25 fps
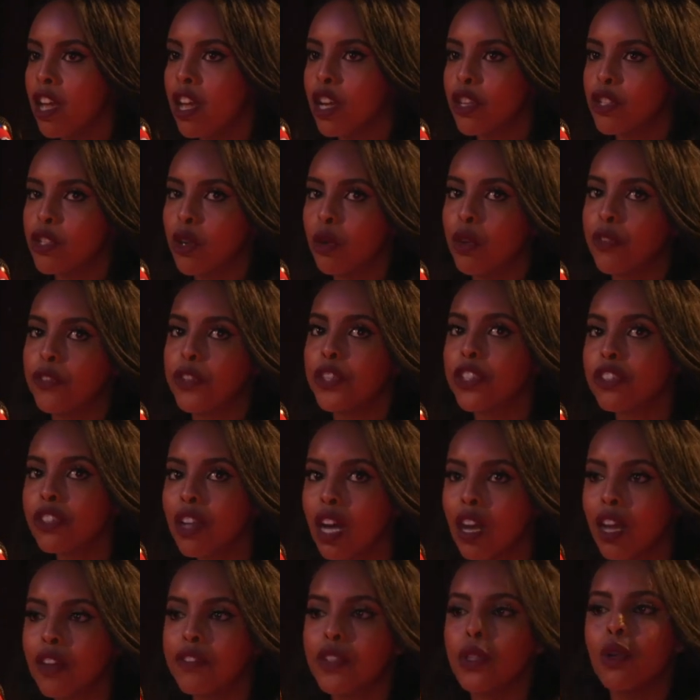So if you
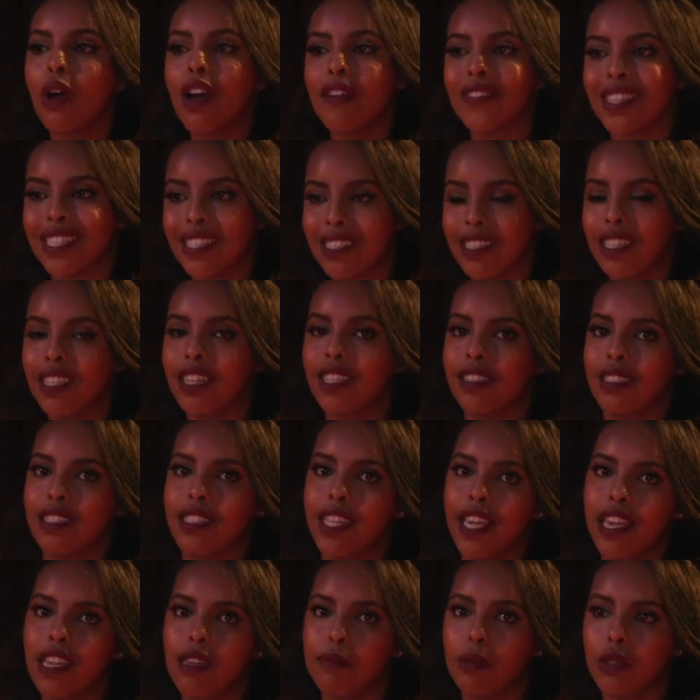don't have a seat at the
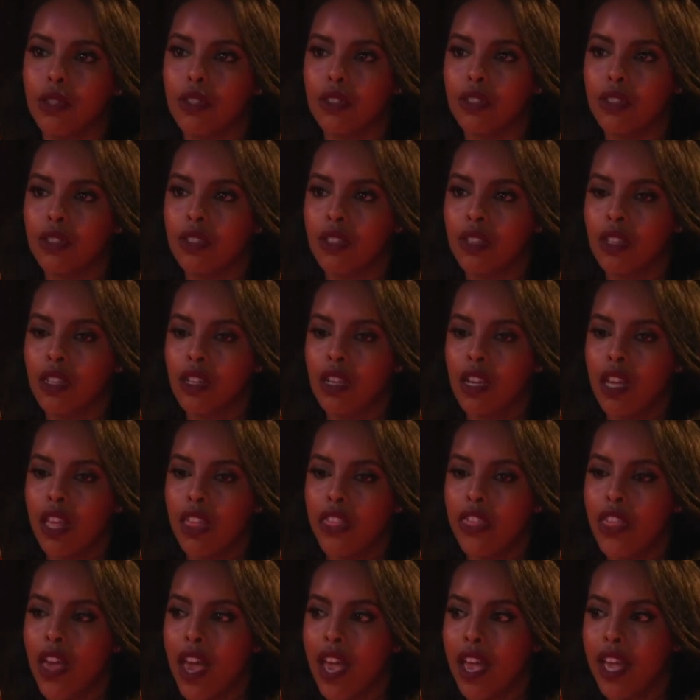table,
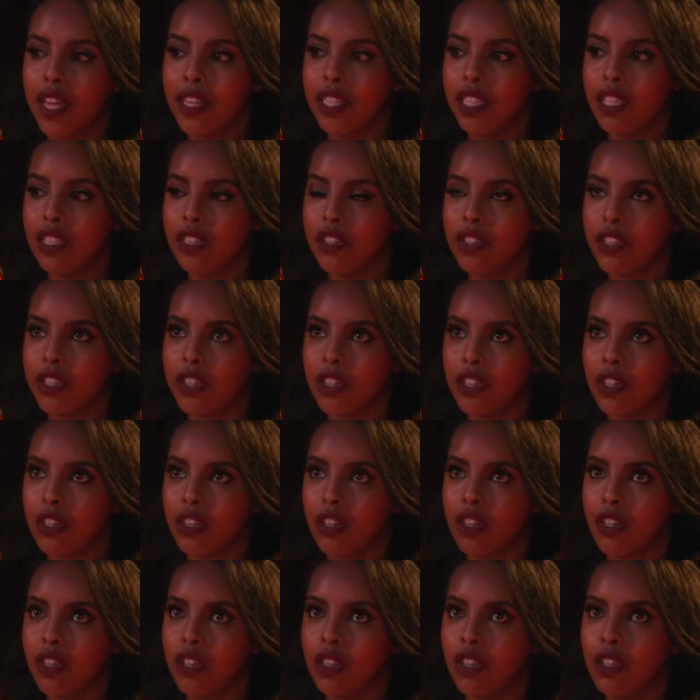then
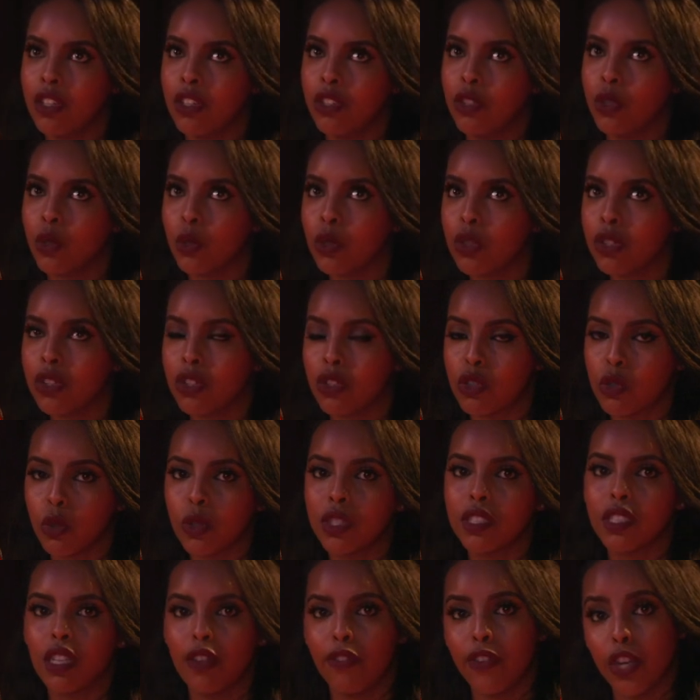either the
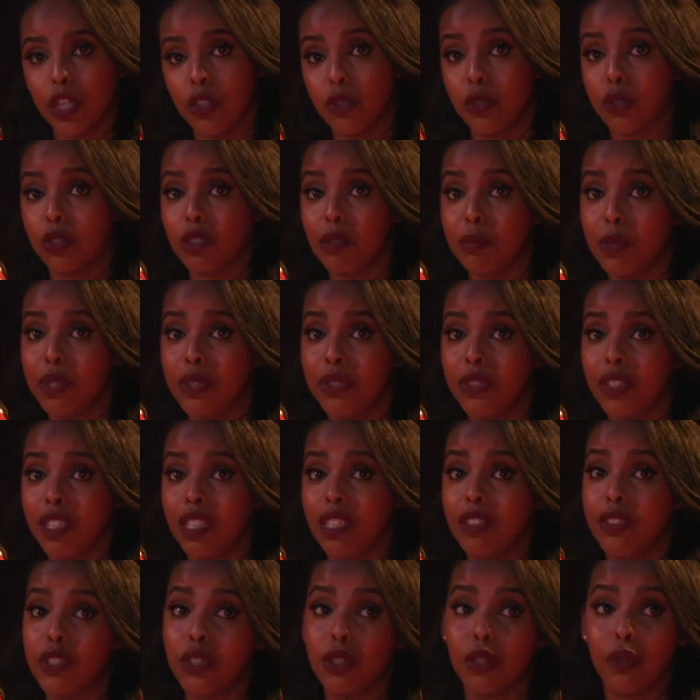stories that affect your community
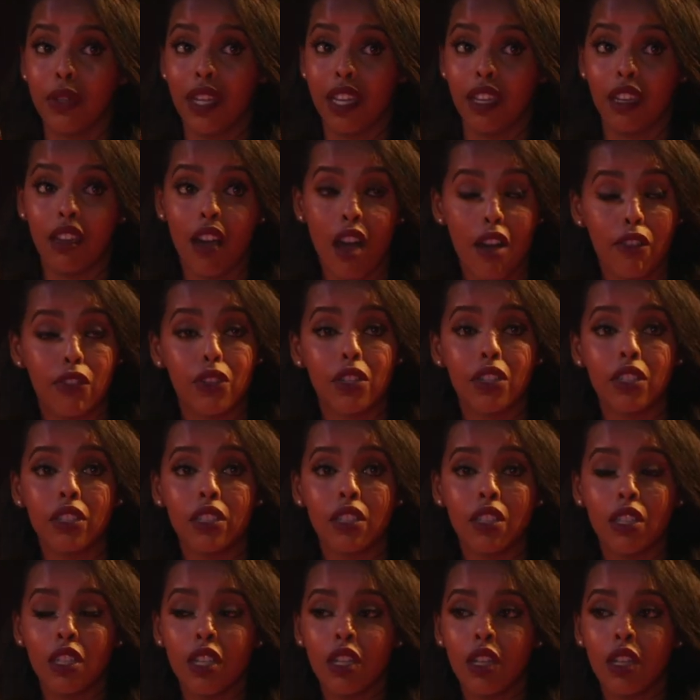either don't get covered,